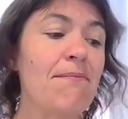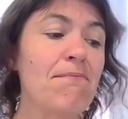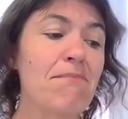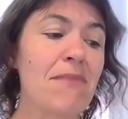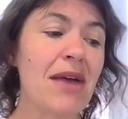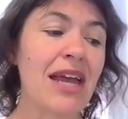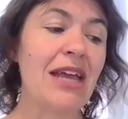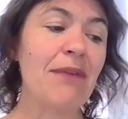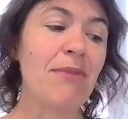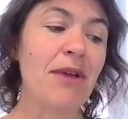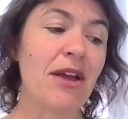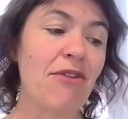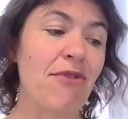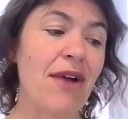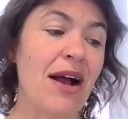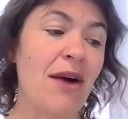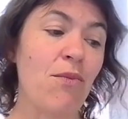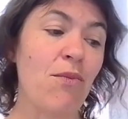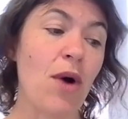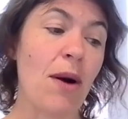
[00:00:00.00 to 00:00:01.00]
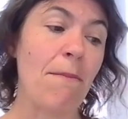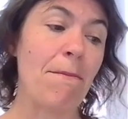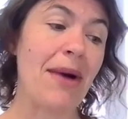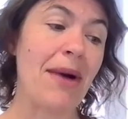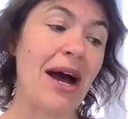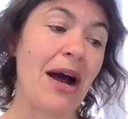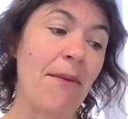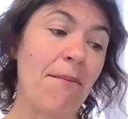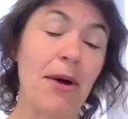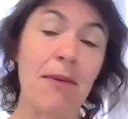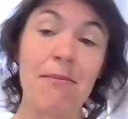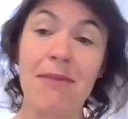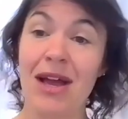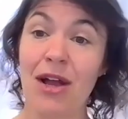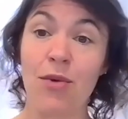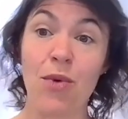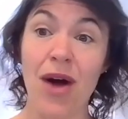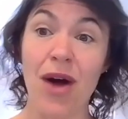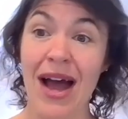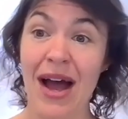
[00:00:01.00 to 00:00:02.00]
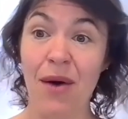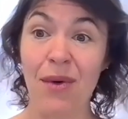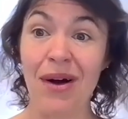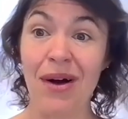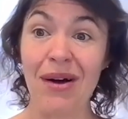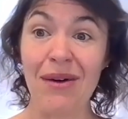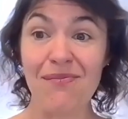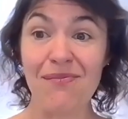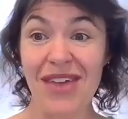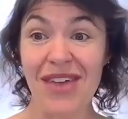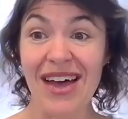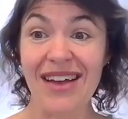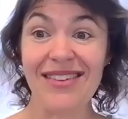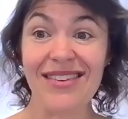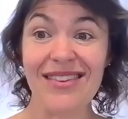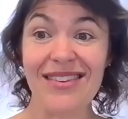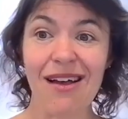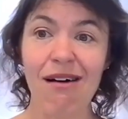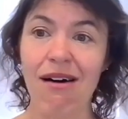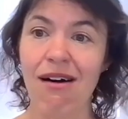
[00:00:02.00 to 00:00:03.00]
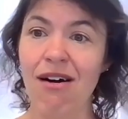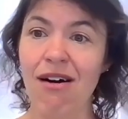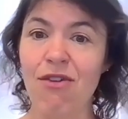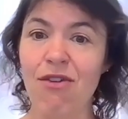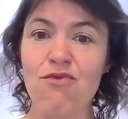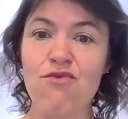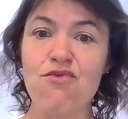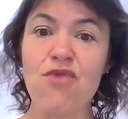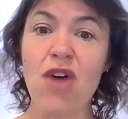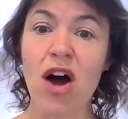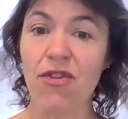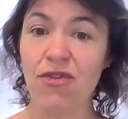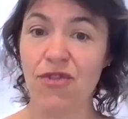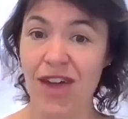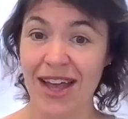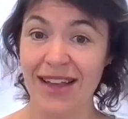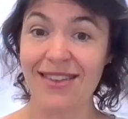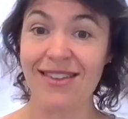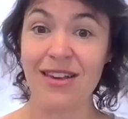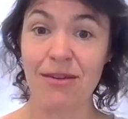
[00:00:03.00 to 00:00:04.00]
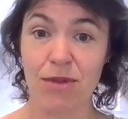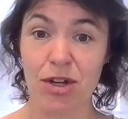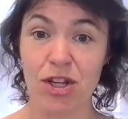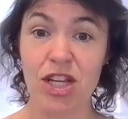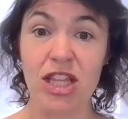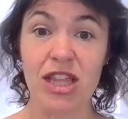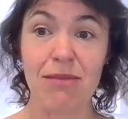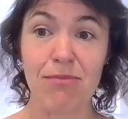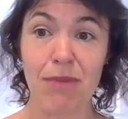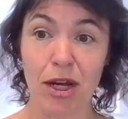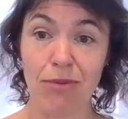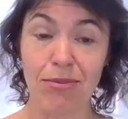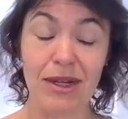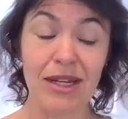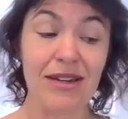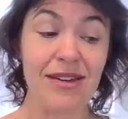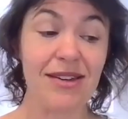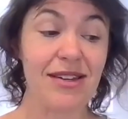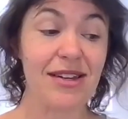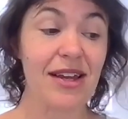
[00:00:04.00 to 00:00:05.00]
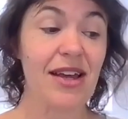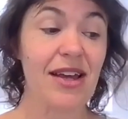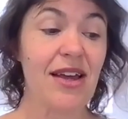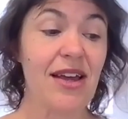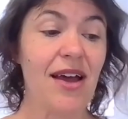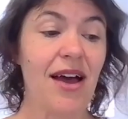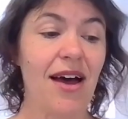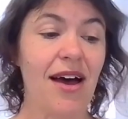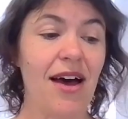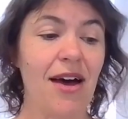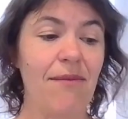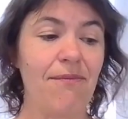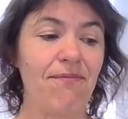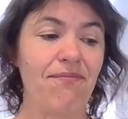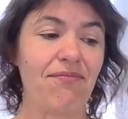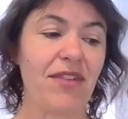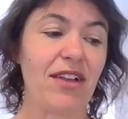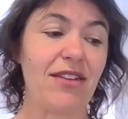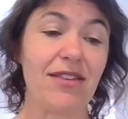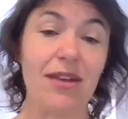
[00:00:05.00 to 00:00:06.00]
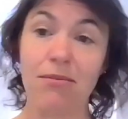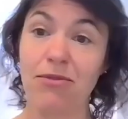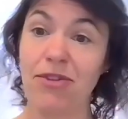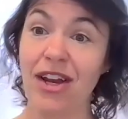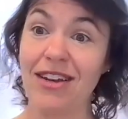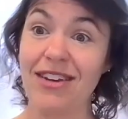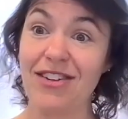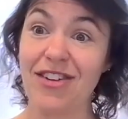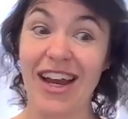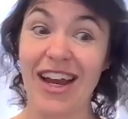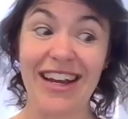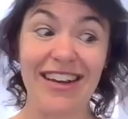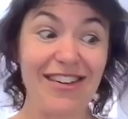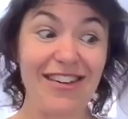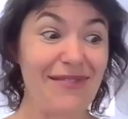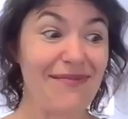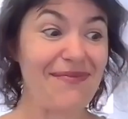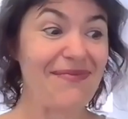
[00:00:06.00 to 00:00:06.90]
may be around £1 per megawatt hour. That's our rough estimate at the moment, subject to change.